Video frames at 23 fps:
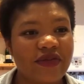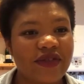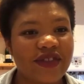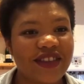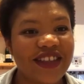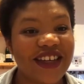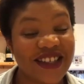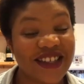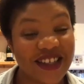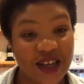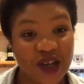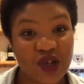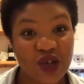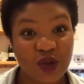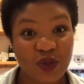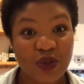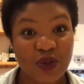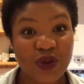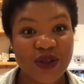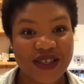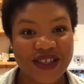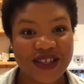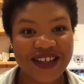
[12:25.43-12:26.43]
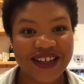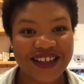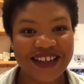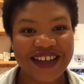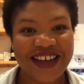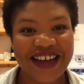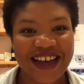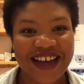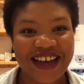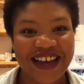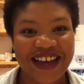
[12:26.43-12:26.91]
That's how she puts it,
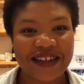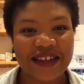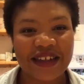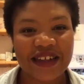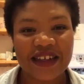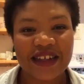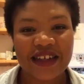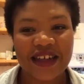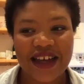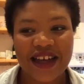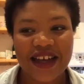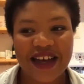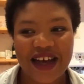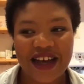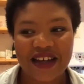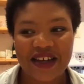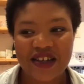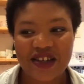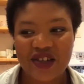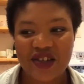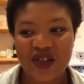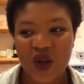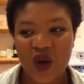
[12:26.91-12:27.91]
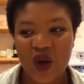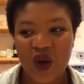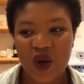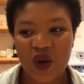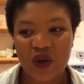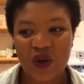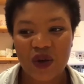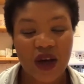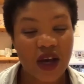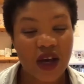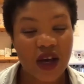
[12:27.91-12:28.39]
yeah. And
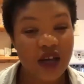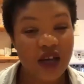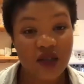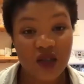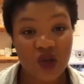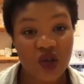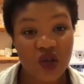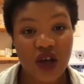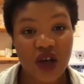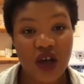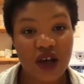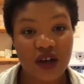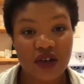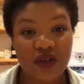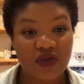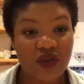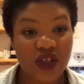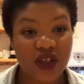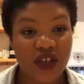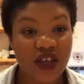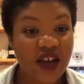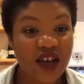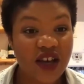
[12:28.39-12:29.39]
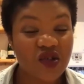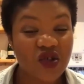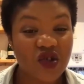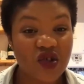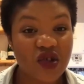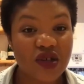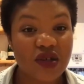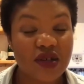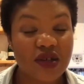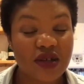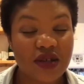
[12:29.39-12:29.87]
so as a child for years, she
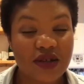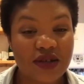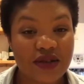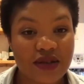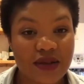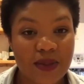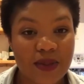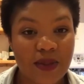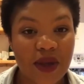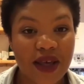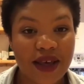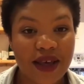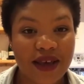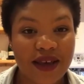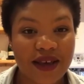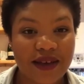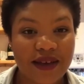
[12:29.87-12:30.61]
just didn't speak.